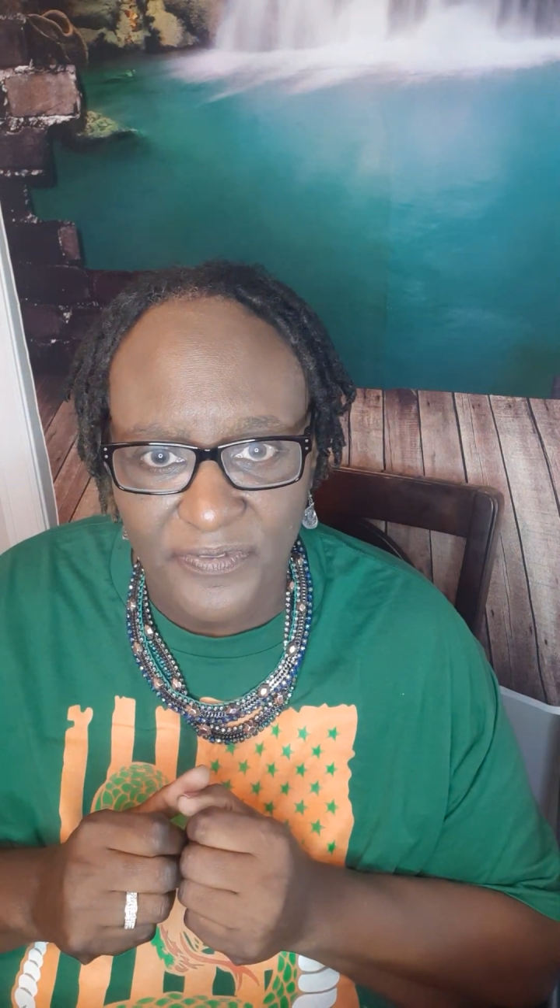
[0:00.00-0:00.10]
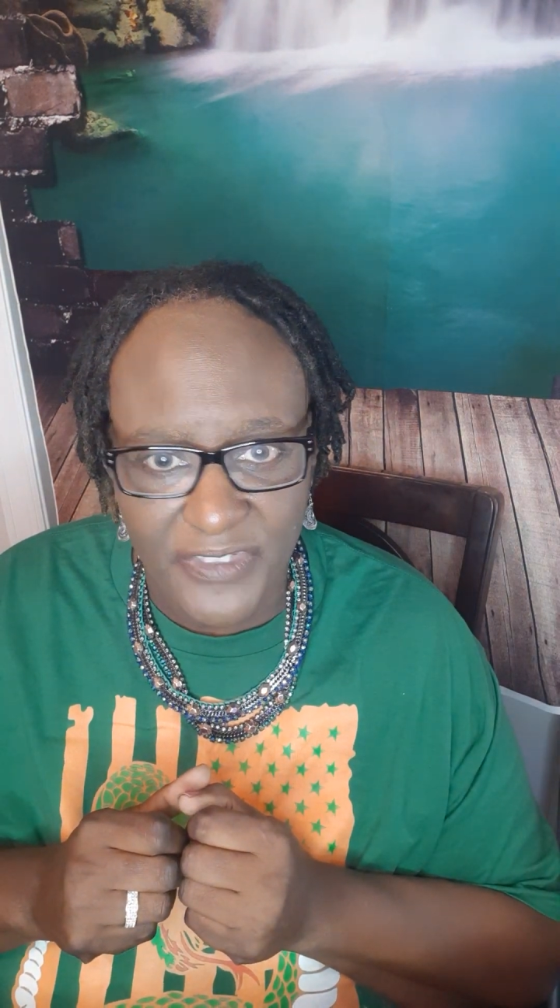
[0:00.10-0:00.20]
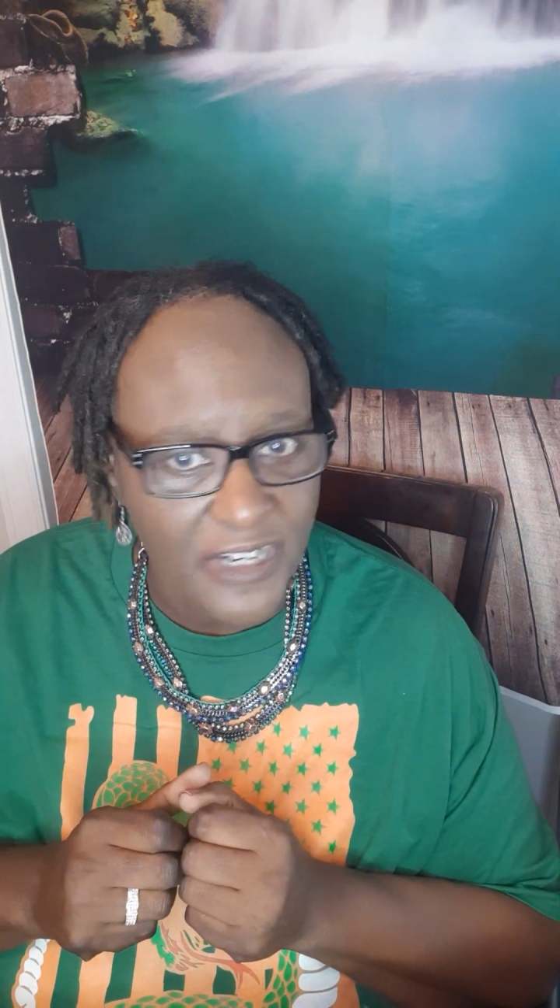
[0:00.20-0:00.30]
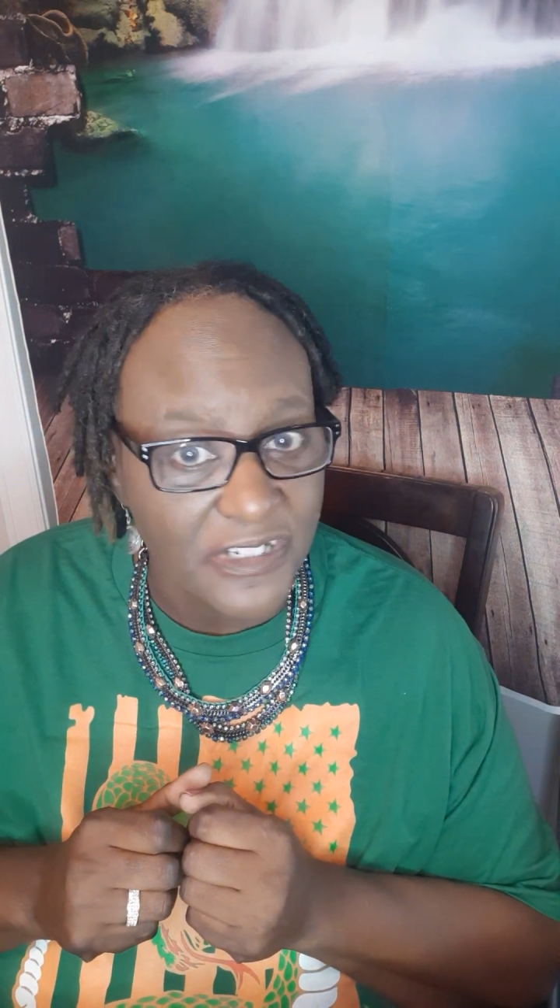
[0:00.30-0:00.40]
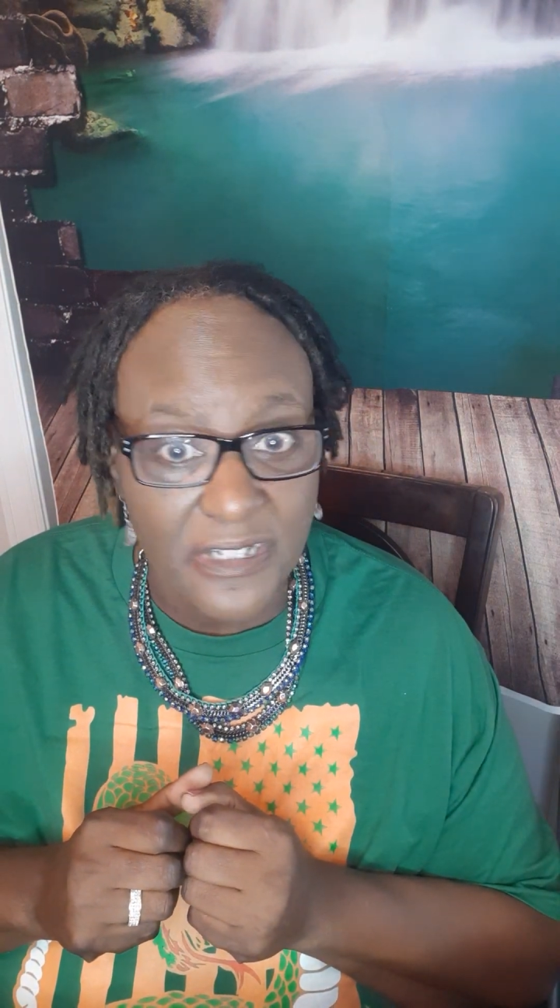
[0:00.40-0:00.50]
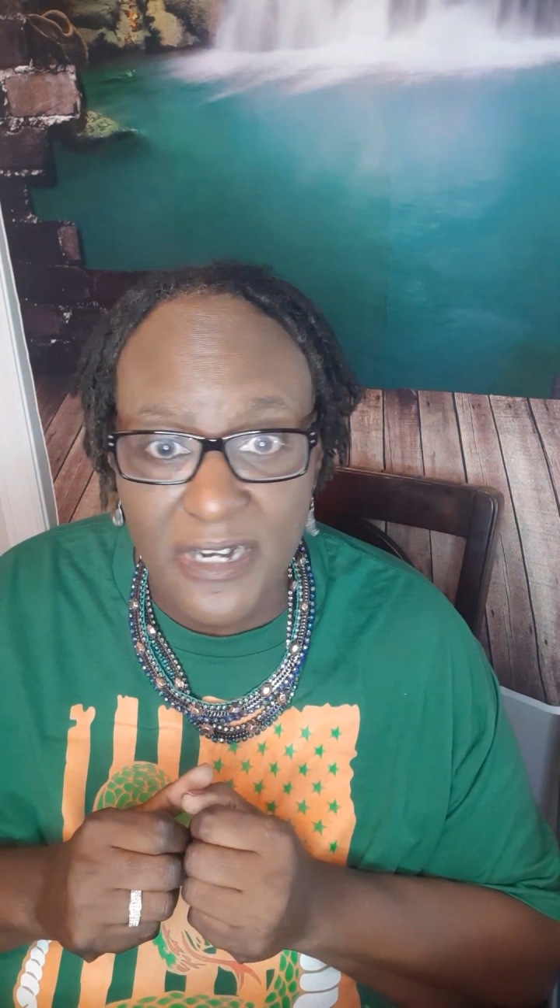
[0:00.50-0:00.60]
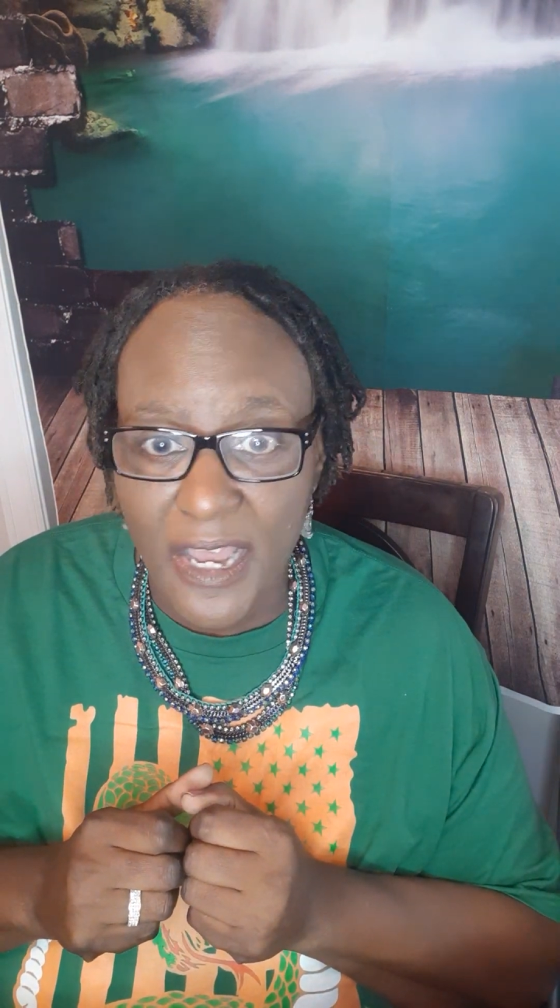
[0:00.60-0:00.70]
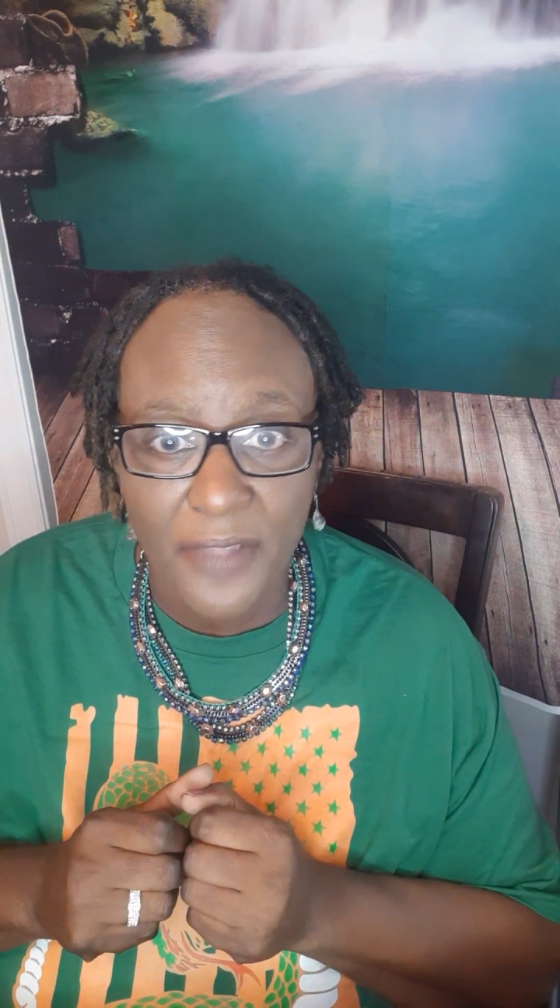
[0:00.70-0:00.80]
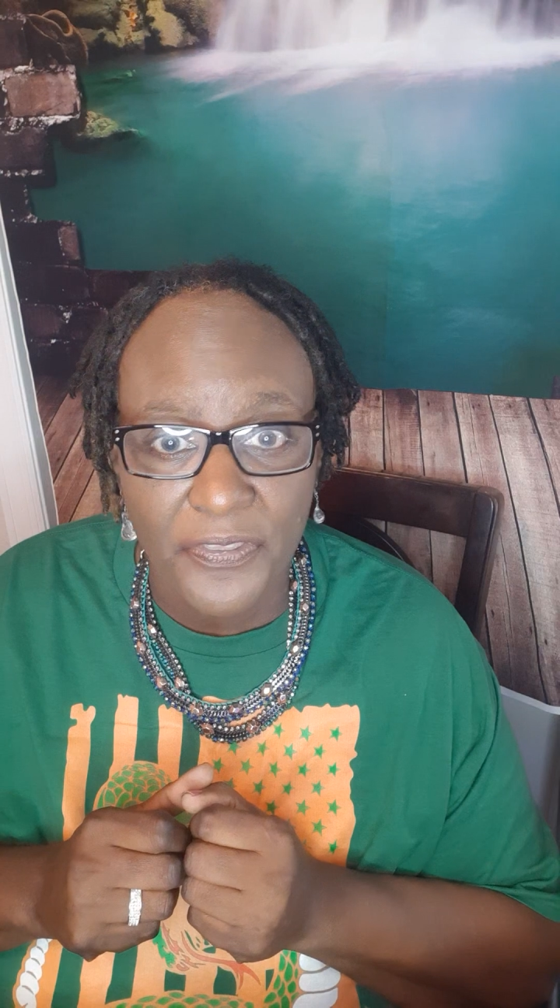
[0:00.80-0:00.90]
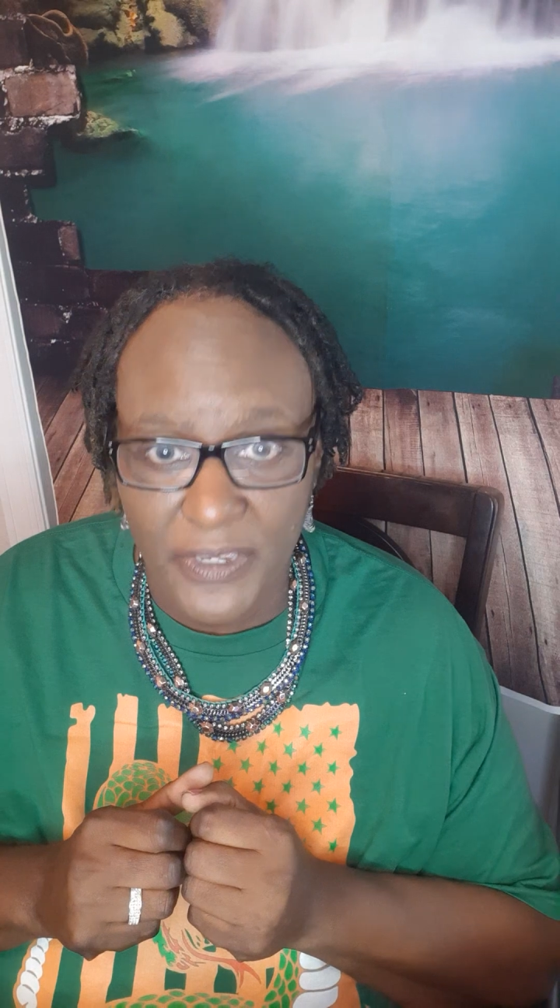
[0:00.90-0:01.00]
There's
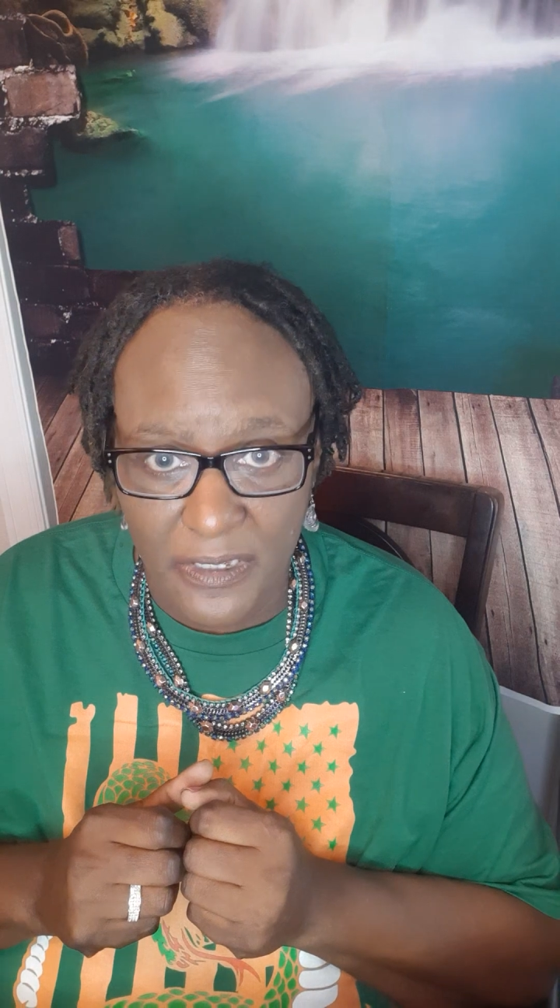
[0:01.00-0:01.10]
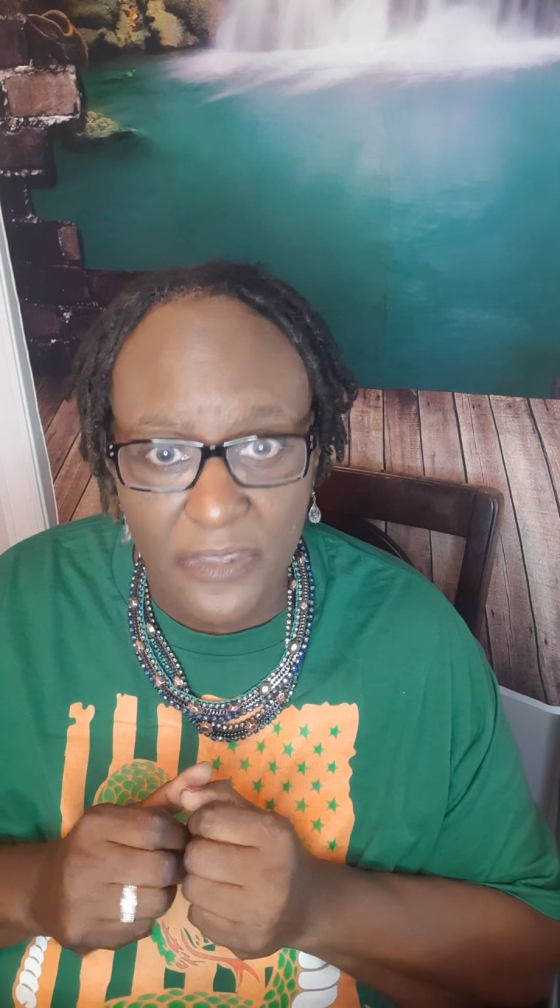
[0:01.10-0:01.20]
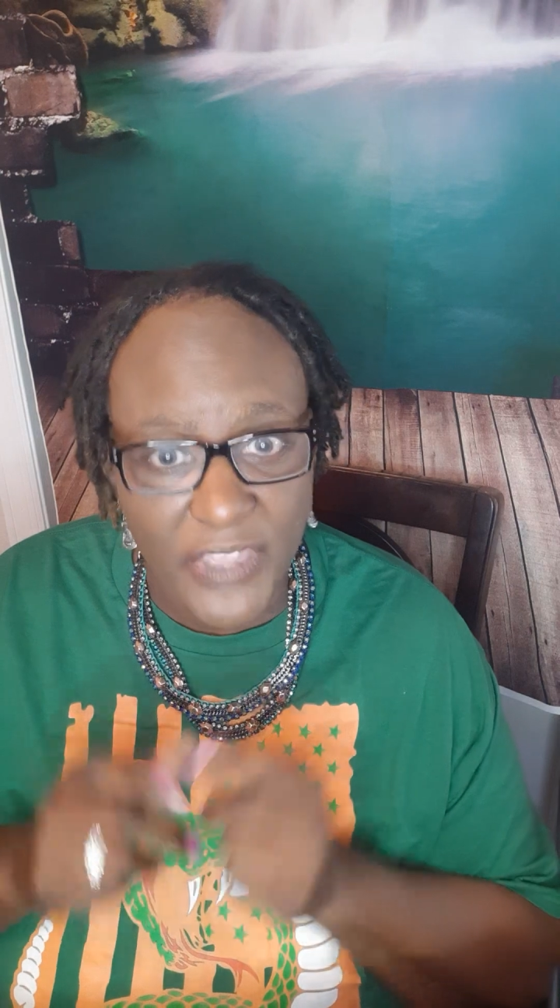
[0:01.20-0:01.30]
nothing